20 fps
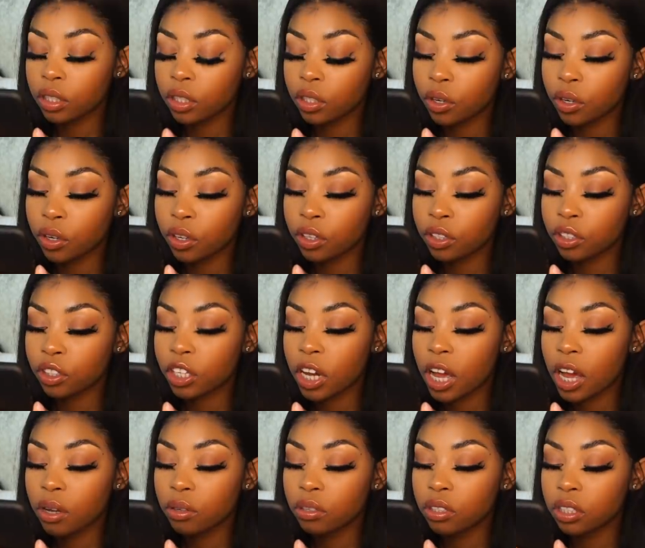you know,
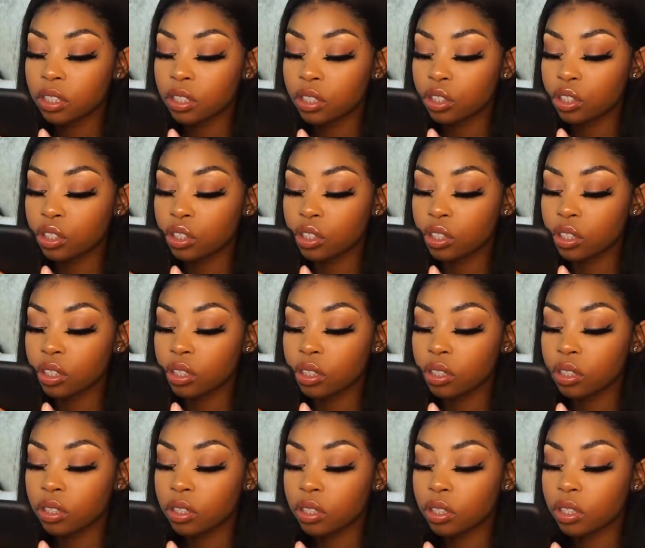childish, so
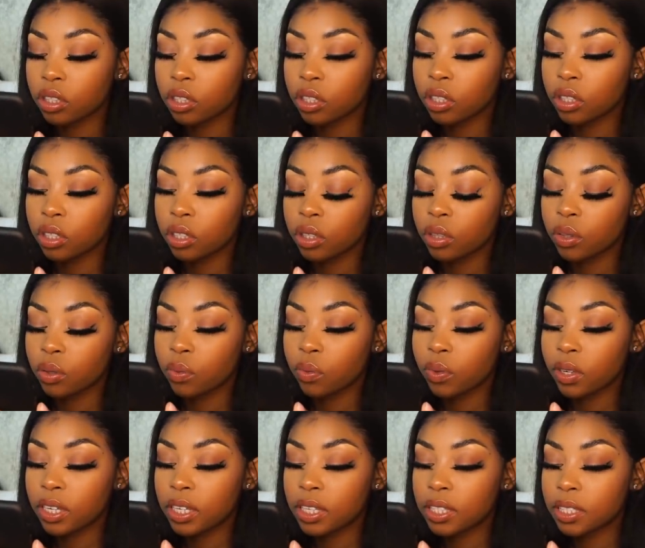
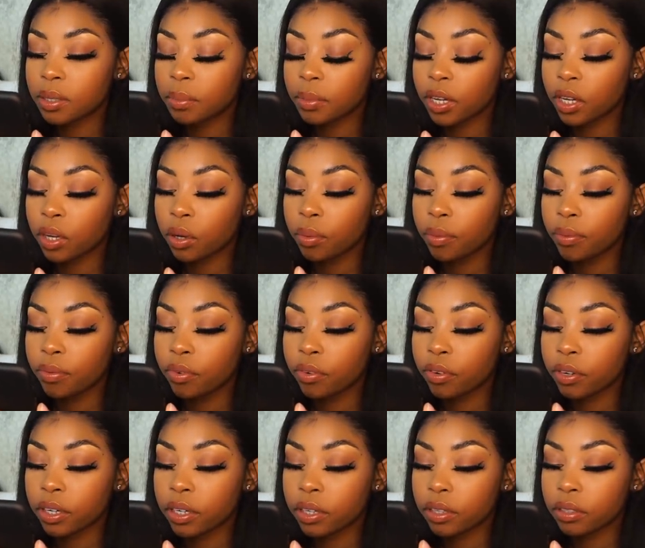we need to make up
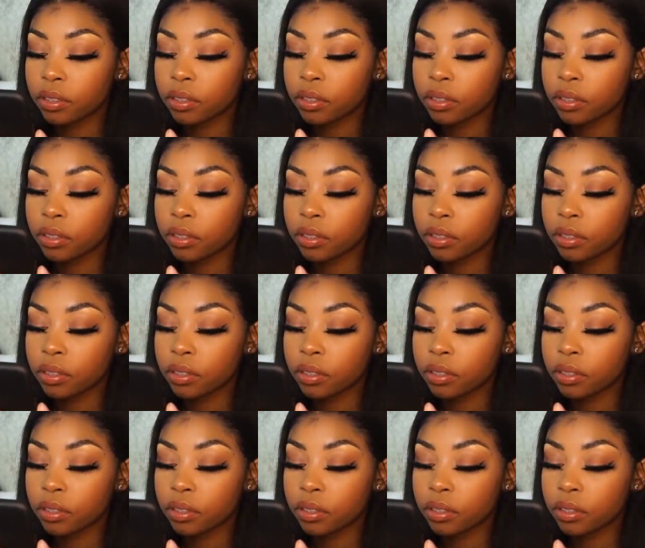for it.